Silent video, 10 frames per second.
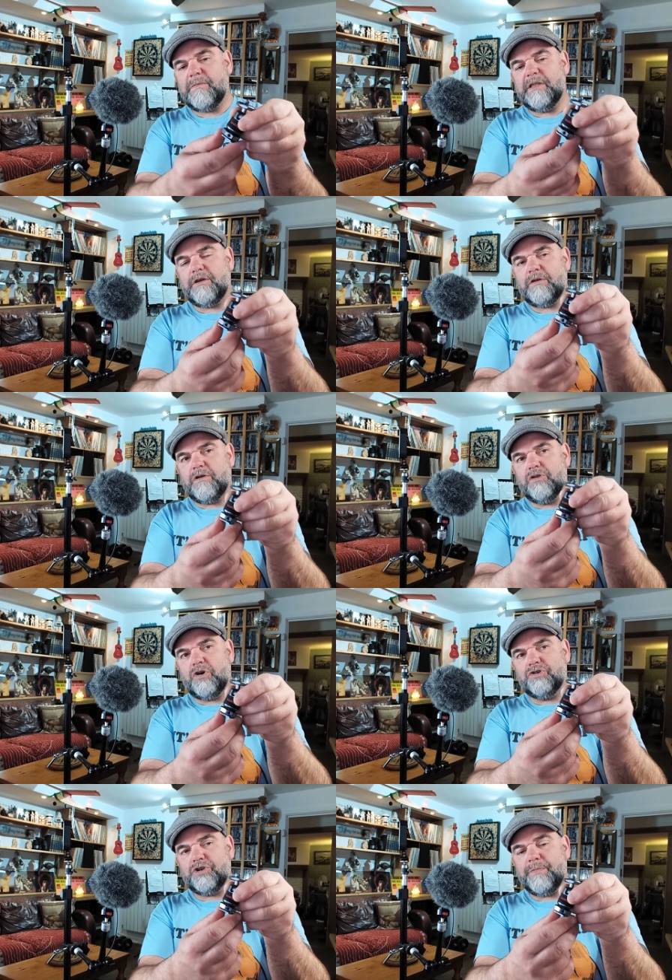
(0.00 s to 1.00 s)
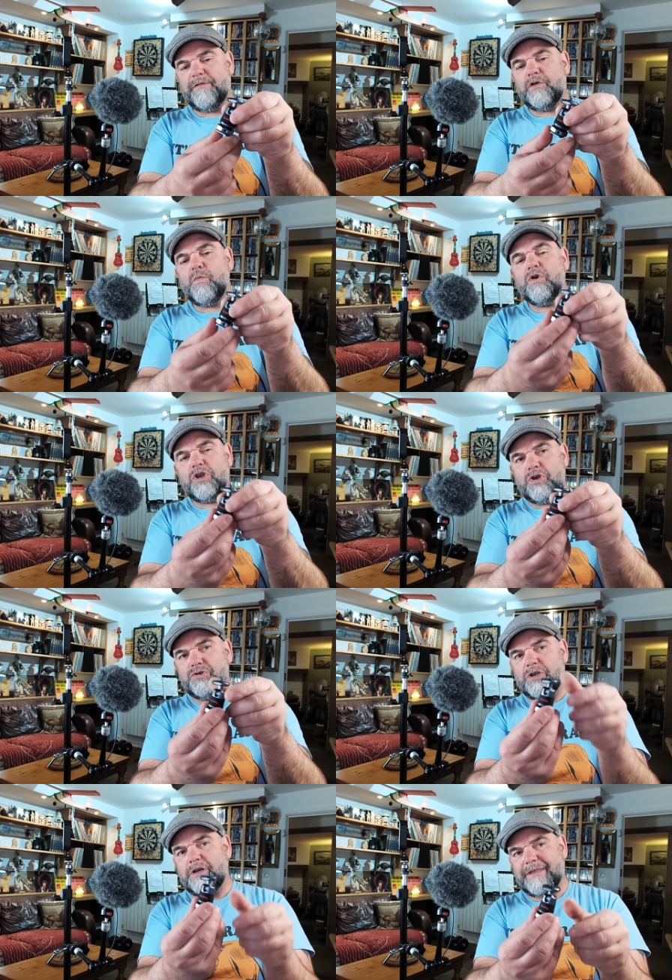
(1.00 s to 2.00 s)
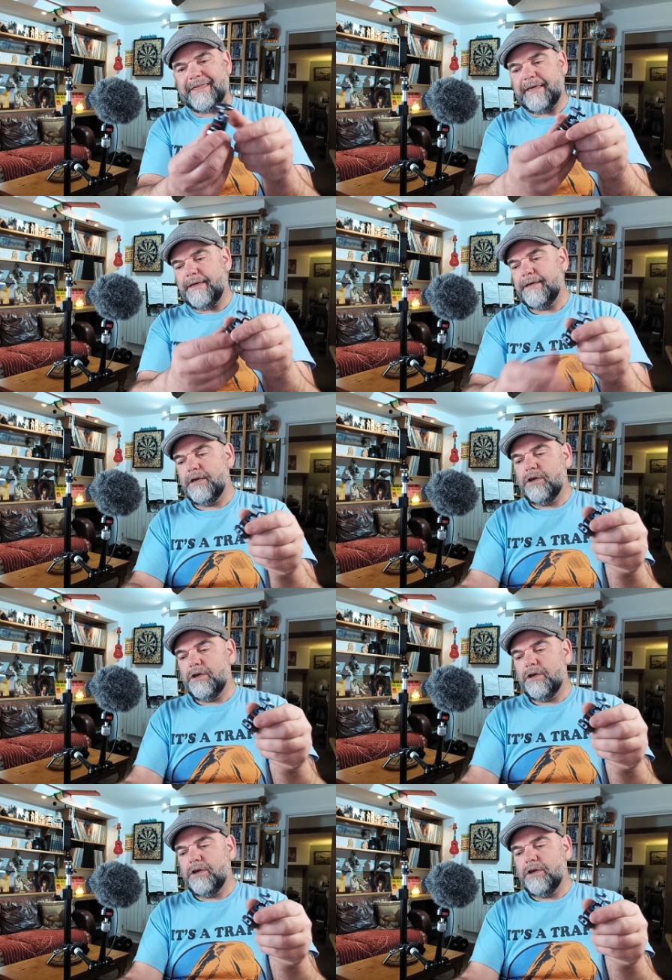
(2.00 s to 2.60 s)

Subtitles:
the hot shoe. But if you don't want to use it like that,